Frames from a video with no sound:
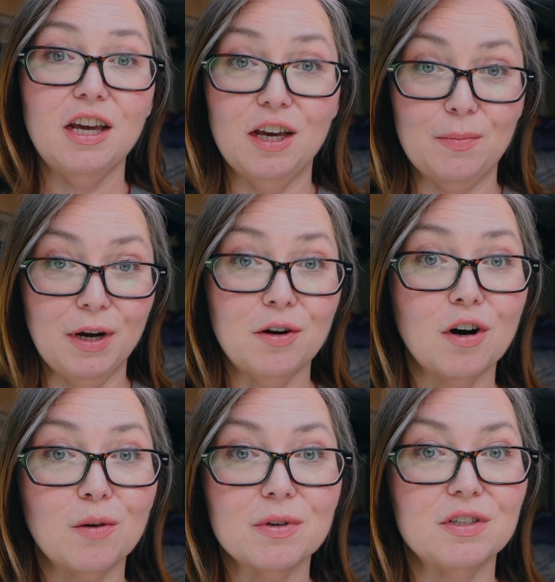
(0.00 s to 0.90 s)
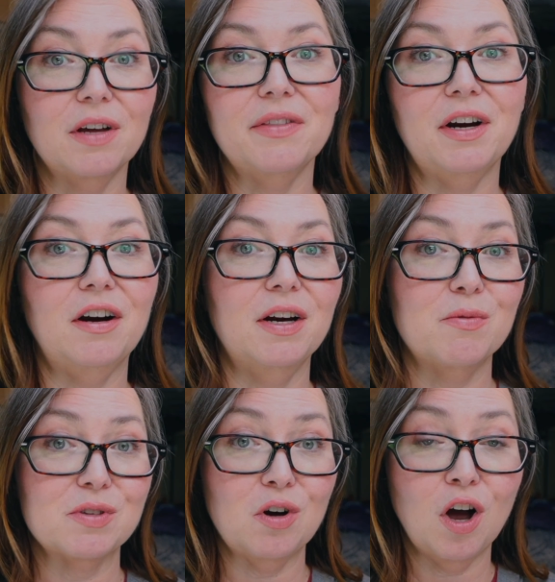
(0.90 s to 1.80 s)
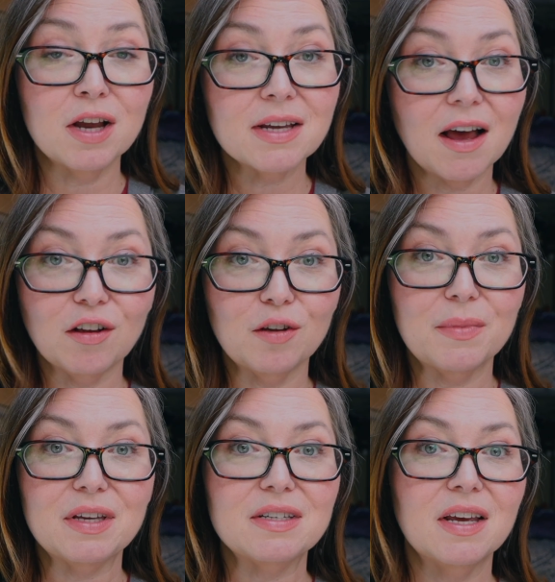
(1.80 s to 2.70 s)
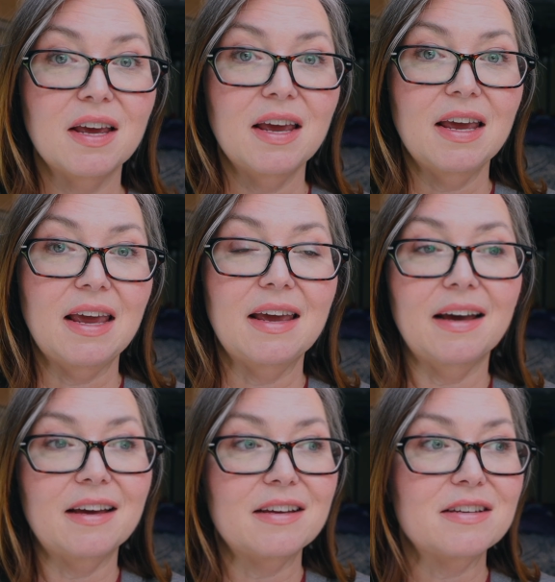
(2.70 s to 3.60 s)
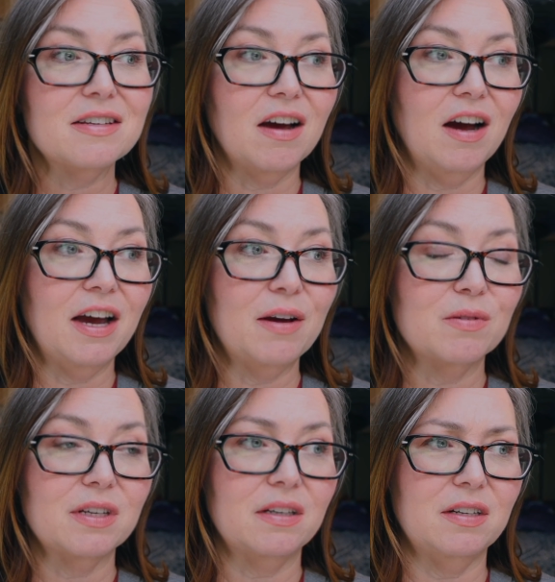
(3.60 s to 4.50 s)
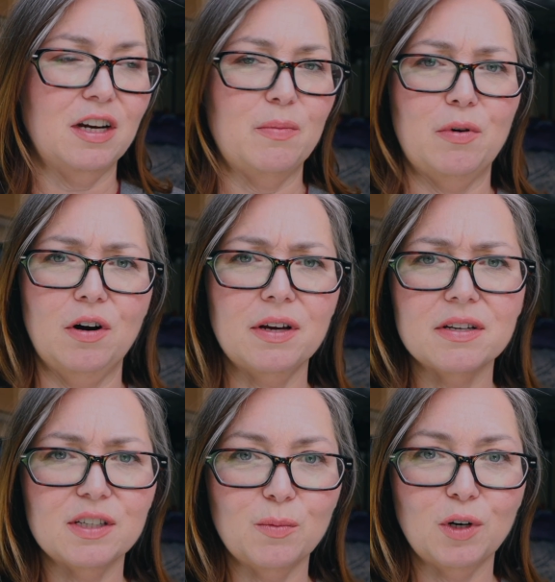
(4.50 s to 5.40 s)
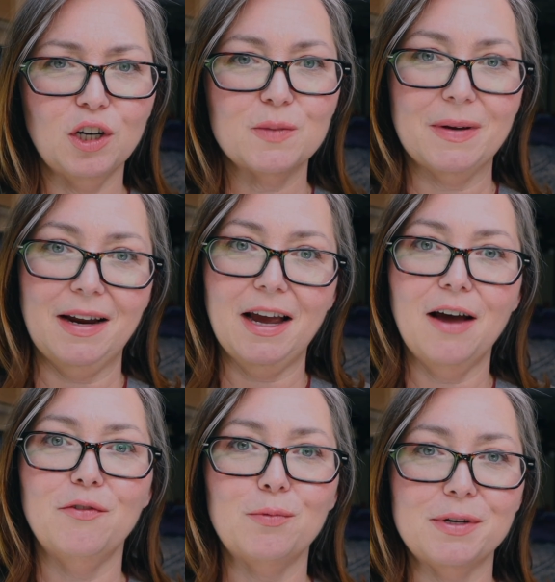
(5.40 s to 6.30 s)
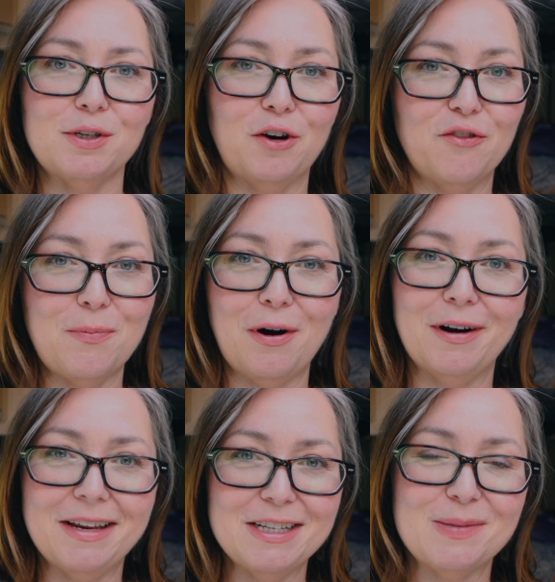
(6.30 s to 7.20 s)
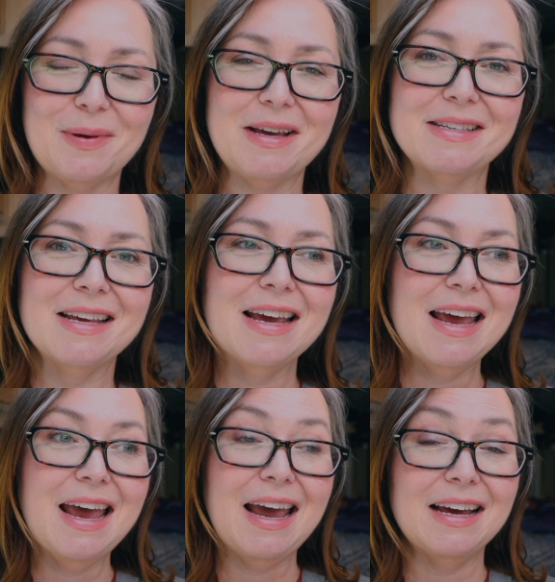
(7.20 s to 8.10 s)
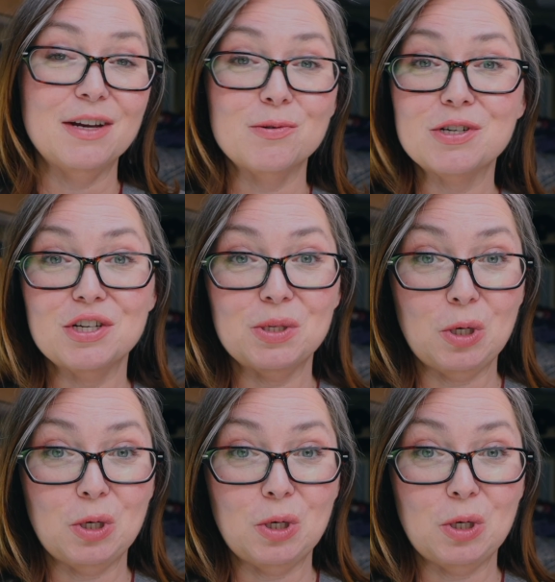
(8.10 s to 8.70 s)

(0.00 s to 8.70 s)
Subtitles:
and my car was not there. It was a Honda Element and I was like, did I park it somewhere else? But I have a reserved parking space and it was just